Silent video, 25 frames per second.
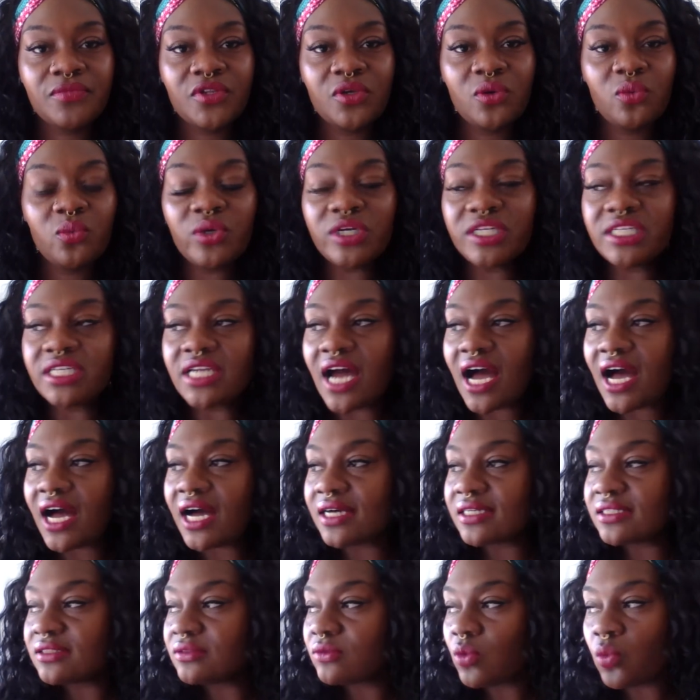We're
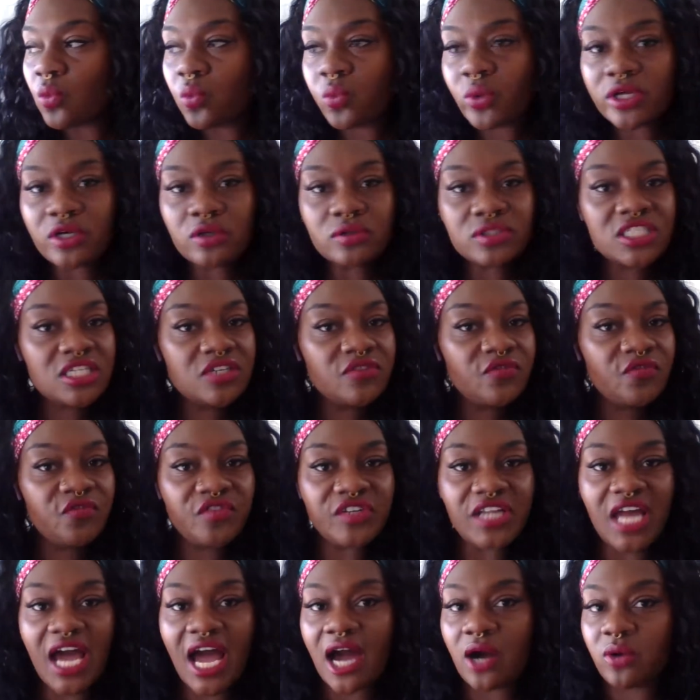not wilted
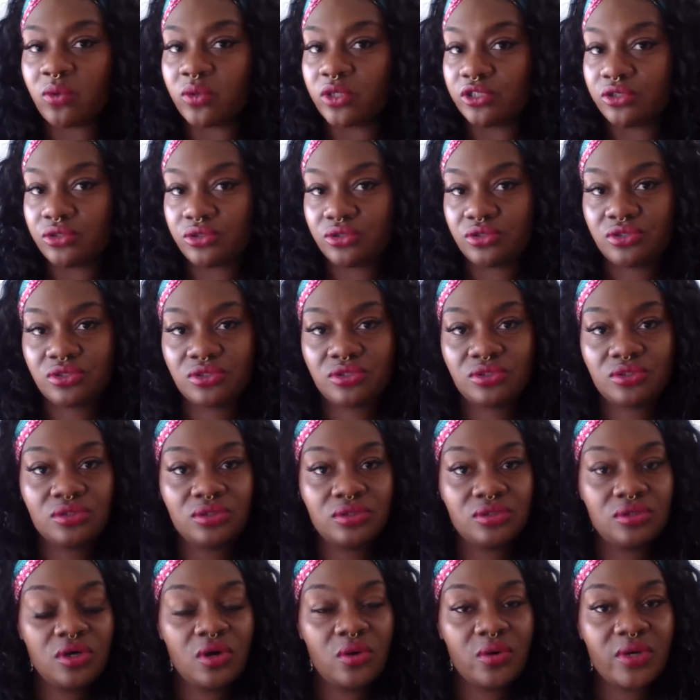flowers,
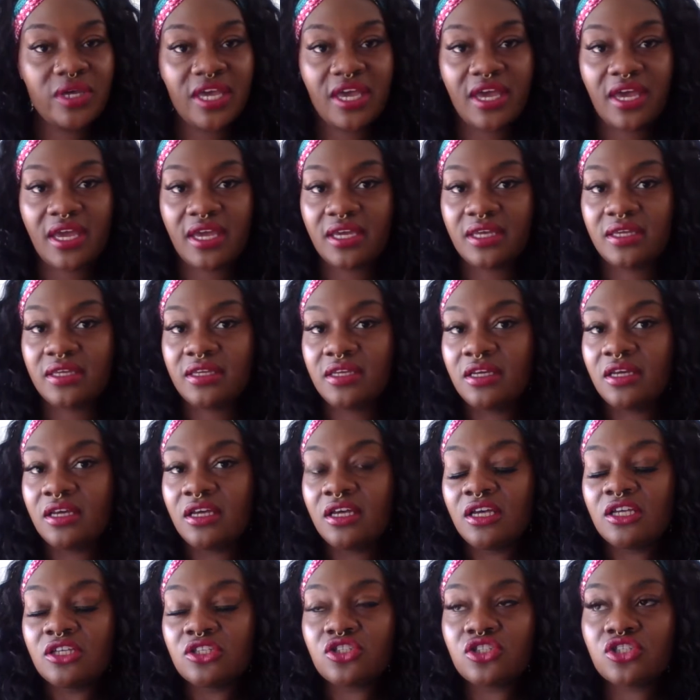okay?
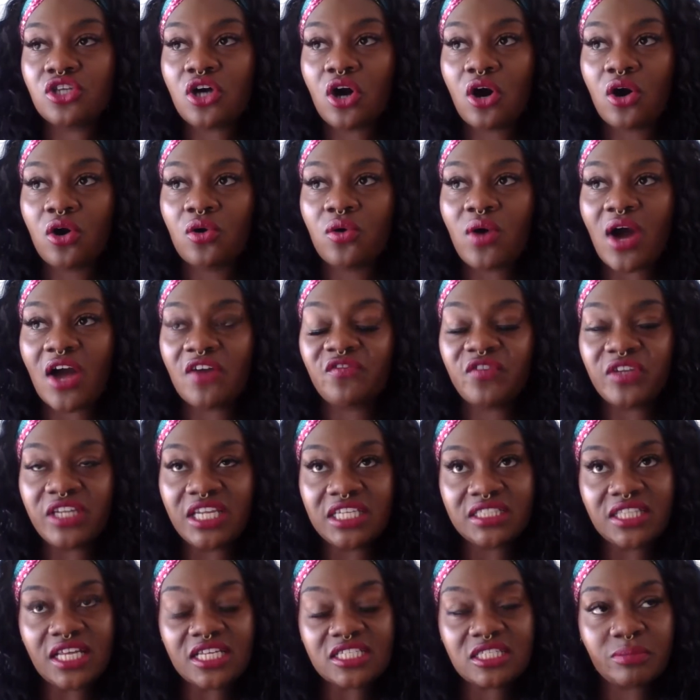So I feel
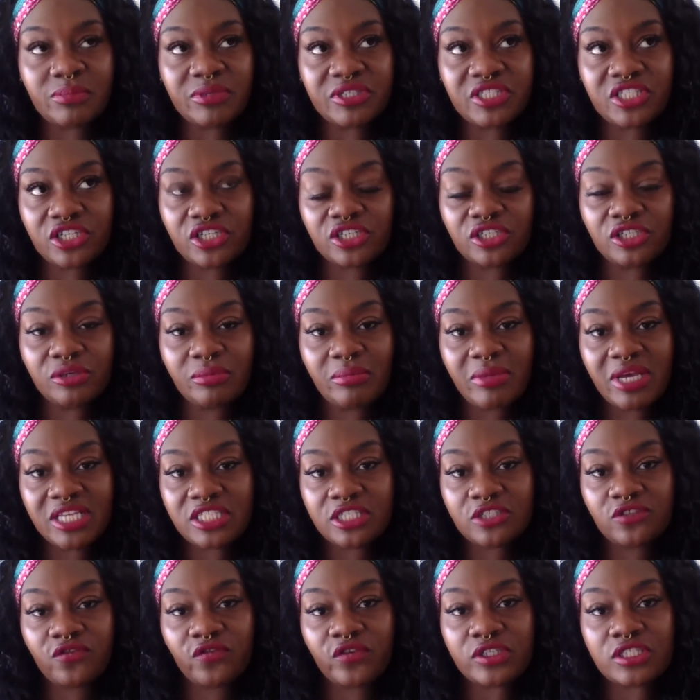like that's a particular
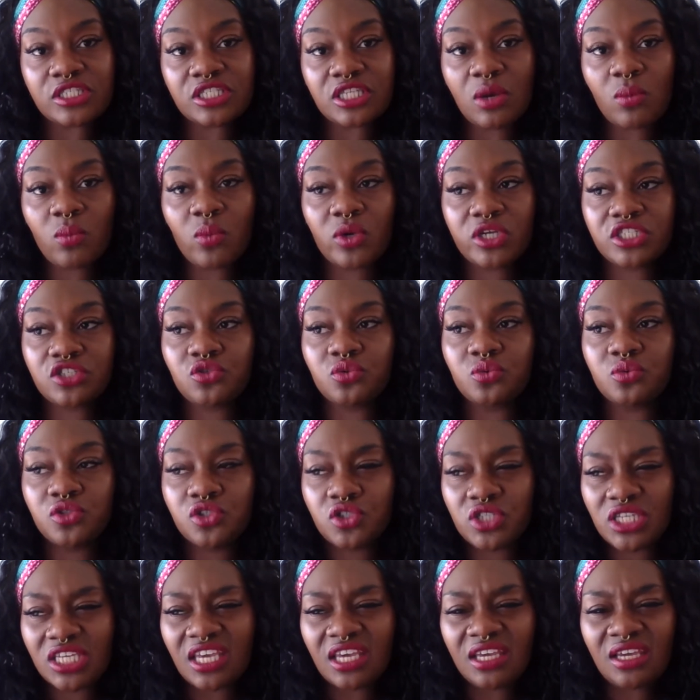message for someone
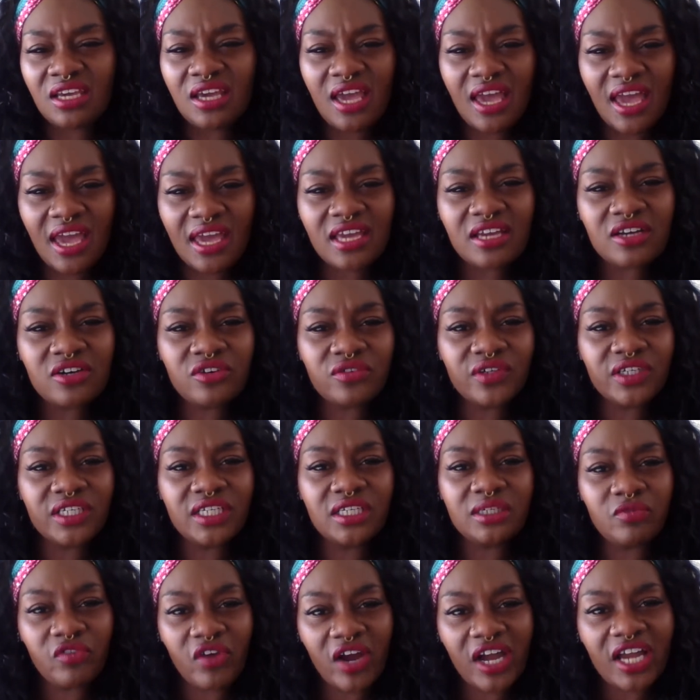to get
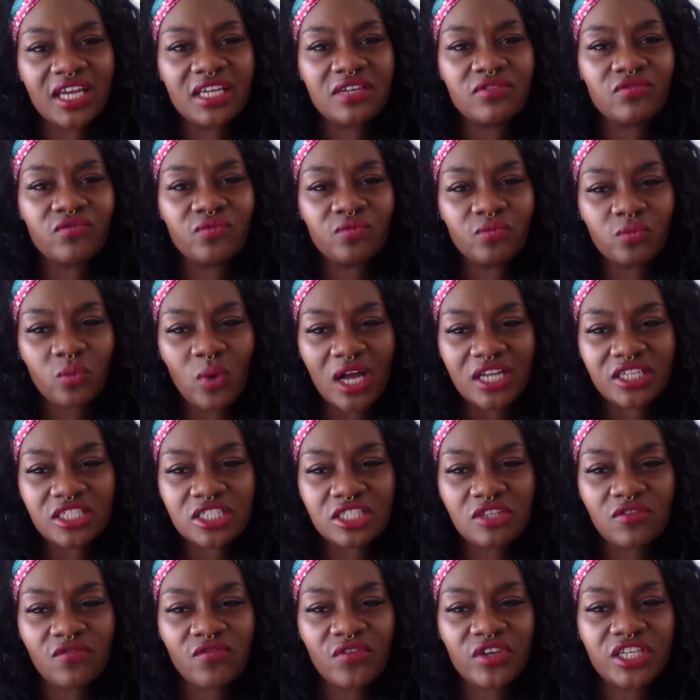angry, right? Watch
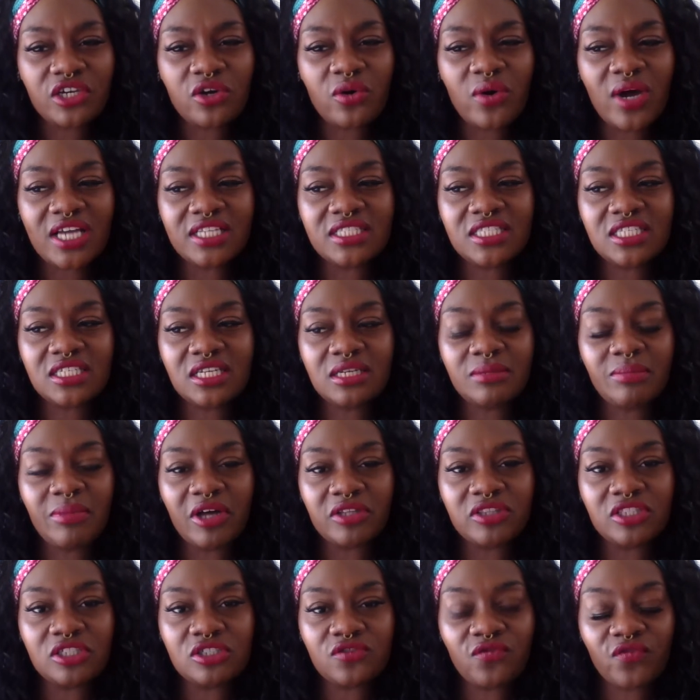the video I did
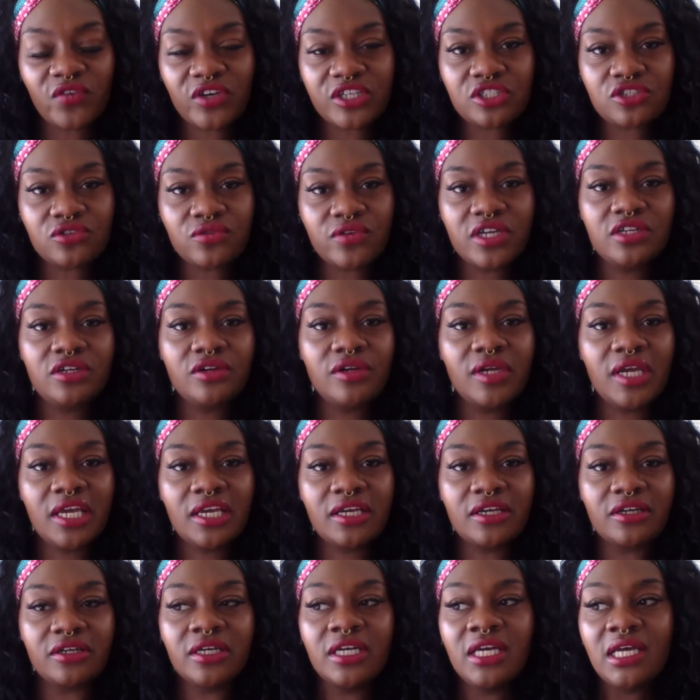about this victory in your
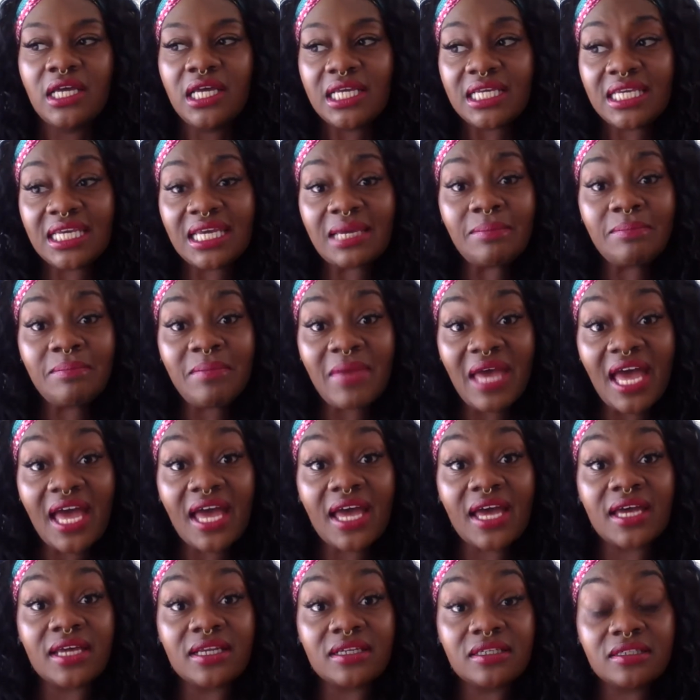anger. Get
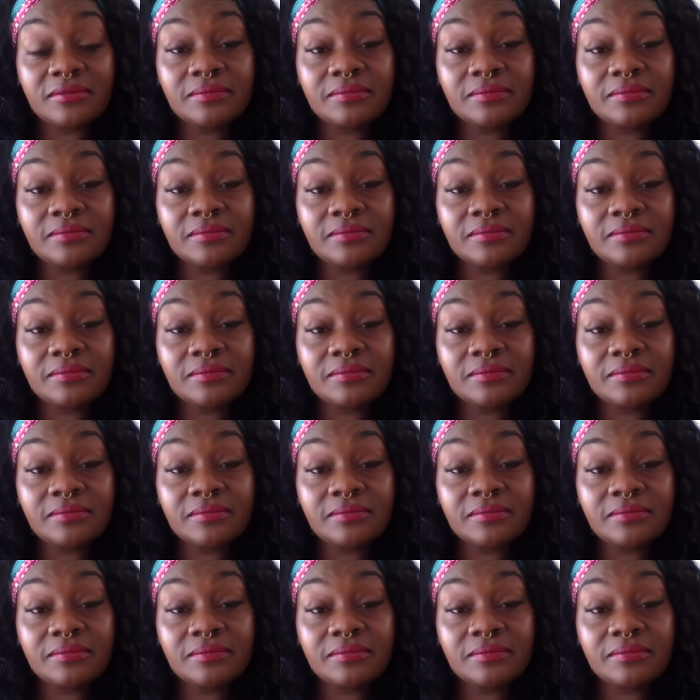mad.